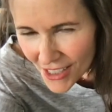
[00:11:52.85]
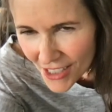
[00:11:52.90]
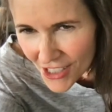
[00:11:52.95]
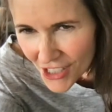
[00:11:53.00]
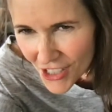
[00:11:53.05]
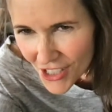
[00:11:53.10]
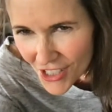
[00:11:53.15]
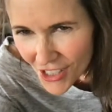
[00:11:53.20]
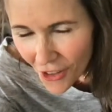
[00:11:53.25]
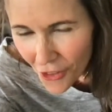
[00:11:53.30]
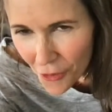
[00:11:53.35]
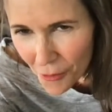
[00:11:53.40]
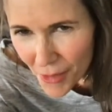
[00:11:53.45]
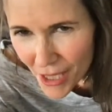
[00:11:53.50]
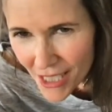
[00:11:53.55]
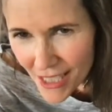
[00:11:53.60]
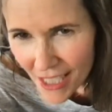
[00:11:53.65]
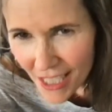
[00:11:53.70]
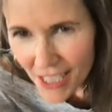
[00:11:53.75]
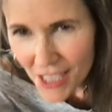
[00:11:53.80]
She saw the
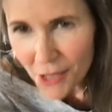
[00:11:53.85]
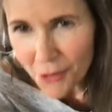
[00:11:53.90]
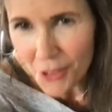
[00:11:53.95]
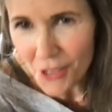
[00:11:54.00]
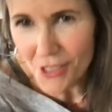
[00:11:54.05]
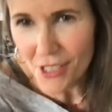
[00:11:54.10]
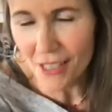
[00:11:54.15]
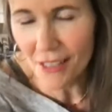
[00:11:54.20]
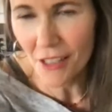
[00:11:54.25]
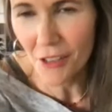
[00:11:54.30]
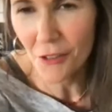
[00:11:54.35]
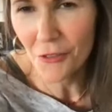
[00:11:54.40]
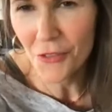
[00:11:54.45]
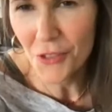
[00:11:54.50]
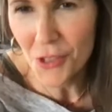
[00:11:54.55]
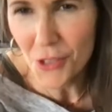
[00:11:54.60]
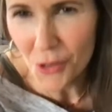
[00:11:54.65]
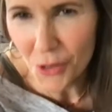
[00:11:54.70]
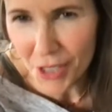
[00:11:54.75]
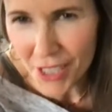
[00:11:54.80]
midday squares at the health
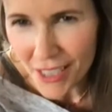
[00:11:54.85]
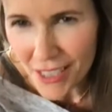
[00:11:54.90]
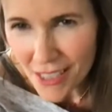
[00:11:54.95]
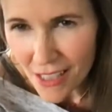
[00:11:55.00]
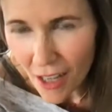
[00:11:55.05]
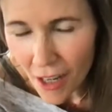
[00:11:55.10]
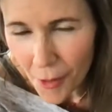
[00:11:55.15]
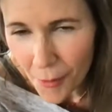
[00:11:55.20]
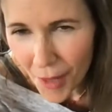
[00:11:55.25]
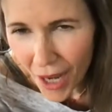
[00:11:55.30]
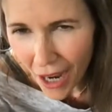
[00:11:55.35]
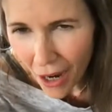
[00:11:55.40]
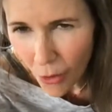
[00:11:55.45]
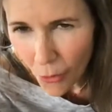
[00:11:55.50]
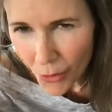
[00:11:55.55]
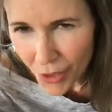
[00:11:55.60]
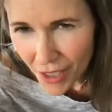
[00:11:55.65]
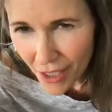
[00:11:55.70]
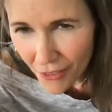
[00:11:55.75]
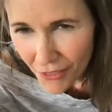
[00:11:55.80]
food store. Yes, I'm
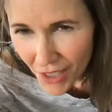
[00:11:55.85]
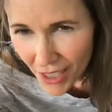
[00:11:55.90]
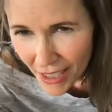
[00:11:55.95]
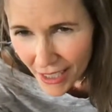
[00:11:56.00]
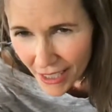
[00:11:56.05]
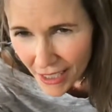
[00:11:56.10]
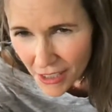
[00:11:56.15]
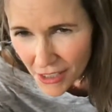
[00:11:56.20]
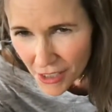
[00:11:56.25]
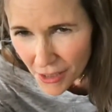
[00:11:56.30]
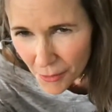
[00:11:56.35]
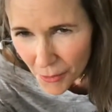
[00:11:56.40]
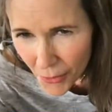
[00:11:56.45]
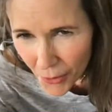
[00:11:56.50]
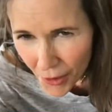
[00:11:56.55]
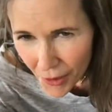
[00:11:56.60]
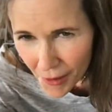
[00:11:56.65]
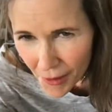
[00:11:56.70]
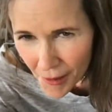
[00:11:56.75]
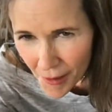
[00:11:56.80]
out. I've got to get some
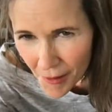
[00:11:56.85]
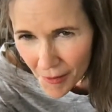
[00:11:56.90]
more.